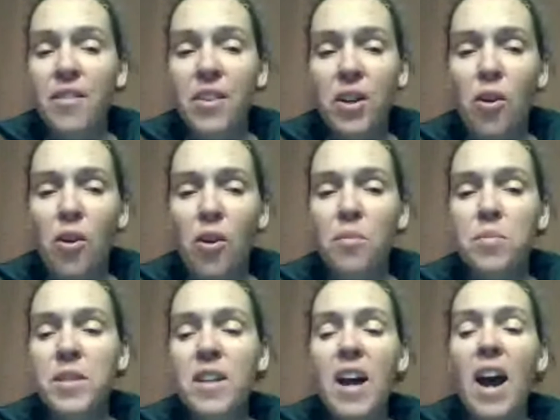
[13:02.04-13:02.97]
of us have in our
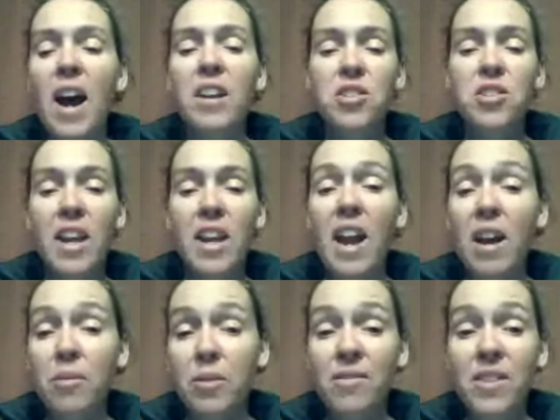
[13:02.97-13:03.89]
homes. I
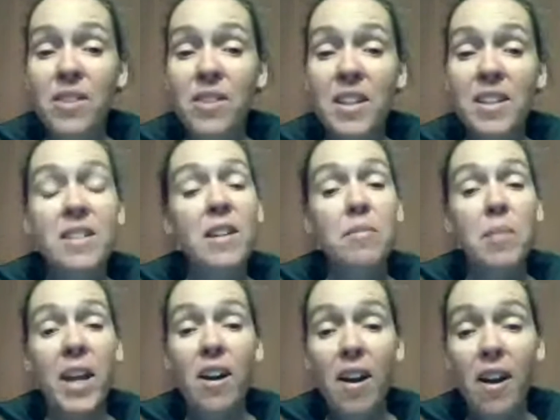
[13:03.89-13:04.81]
actually had one of
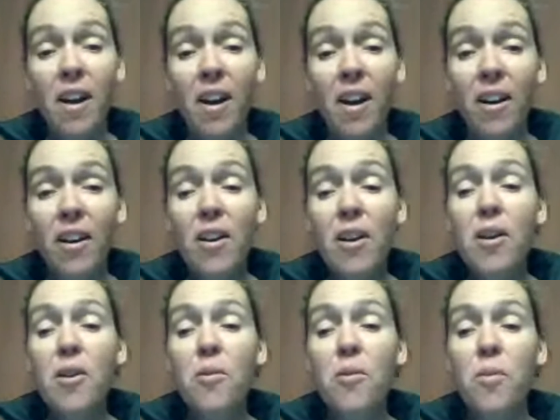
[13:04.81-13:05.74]
these in my
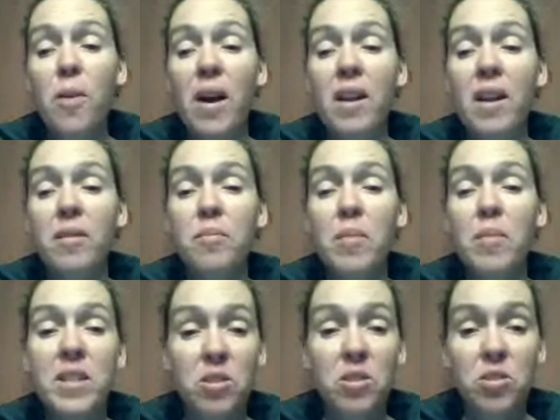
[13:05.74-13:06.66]
car when
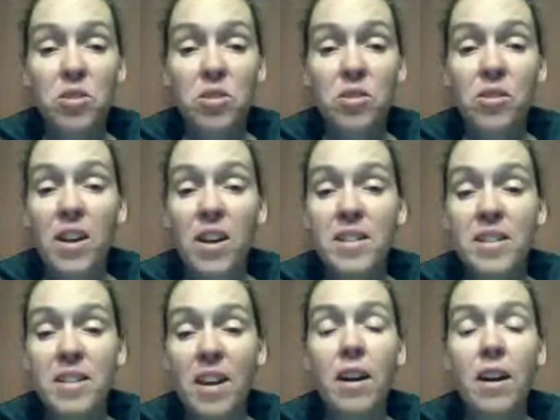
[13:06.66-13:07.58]
my sister-in-law
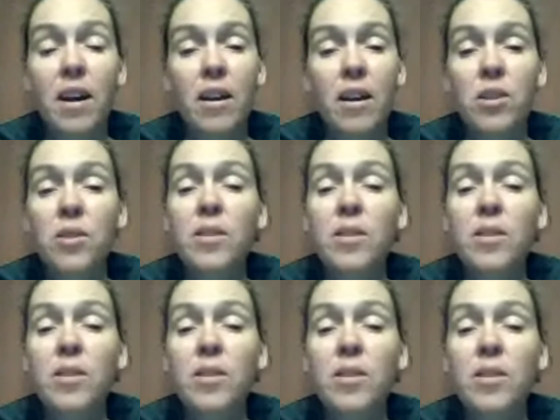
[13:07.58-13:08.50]
said, "You need
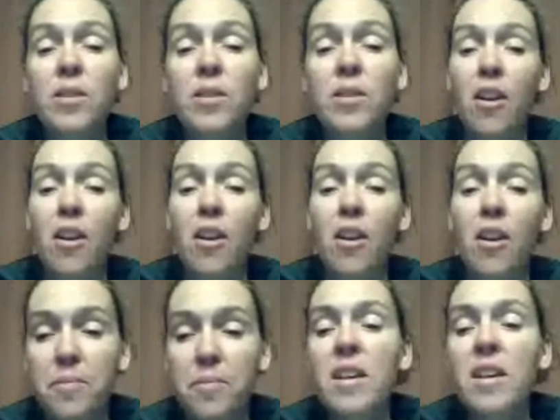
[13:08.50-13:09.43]
a car diffuser."
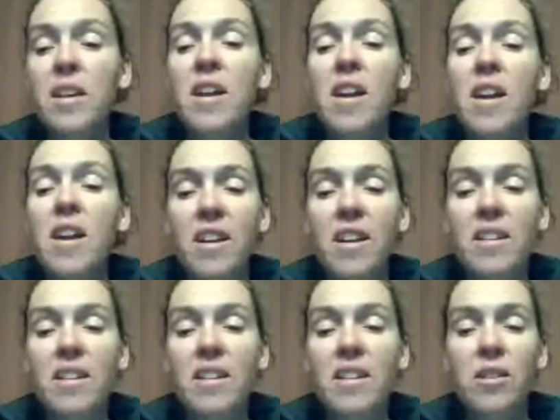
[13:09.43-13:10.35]

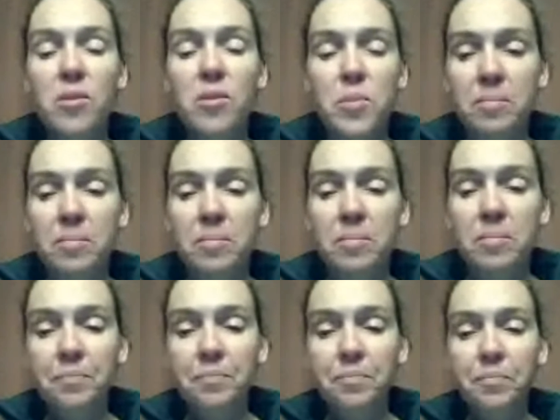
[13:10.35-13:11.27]
It is a
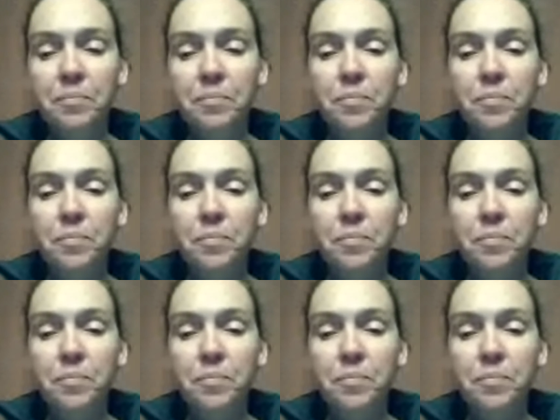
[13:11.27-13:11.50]
clothespin.